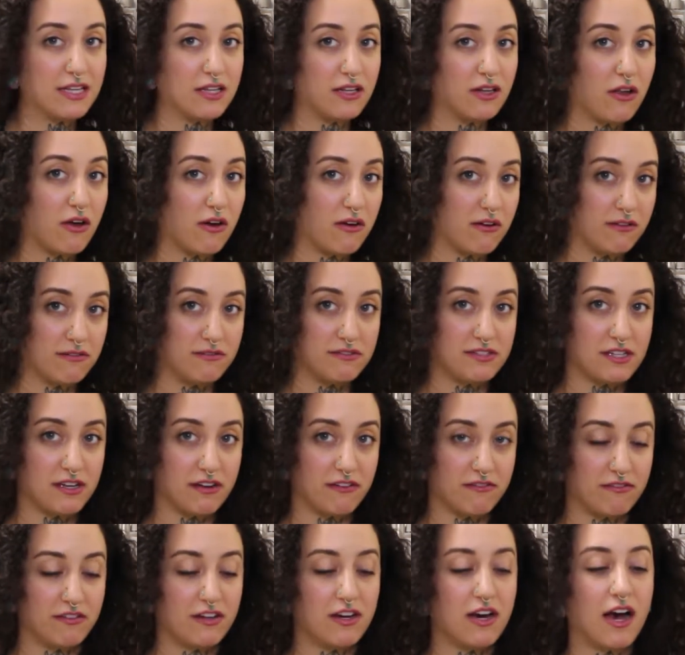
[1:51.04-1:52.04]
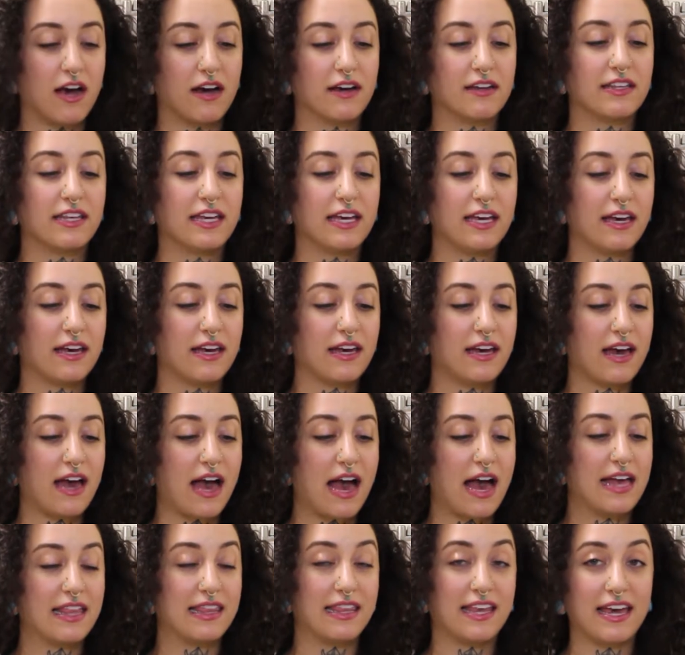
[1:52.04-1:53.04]
cloves of garlic.
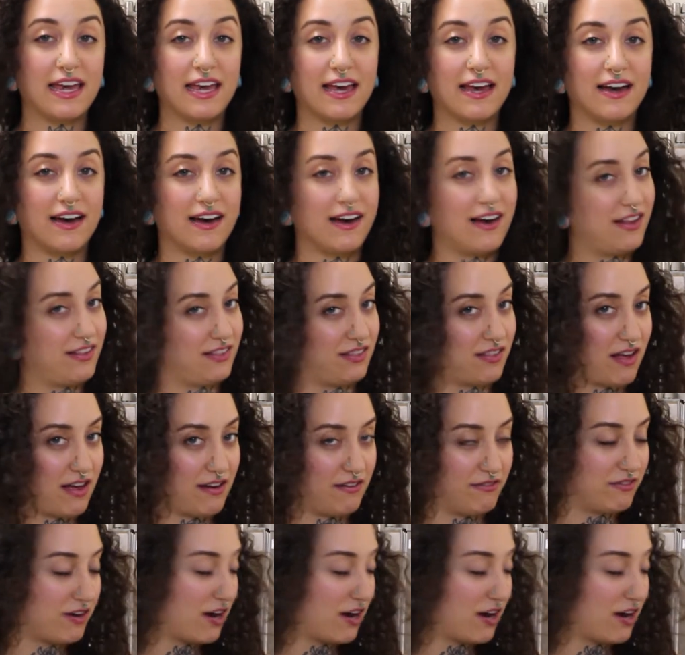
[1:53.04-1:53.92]
I like a lot of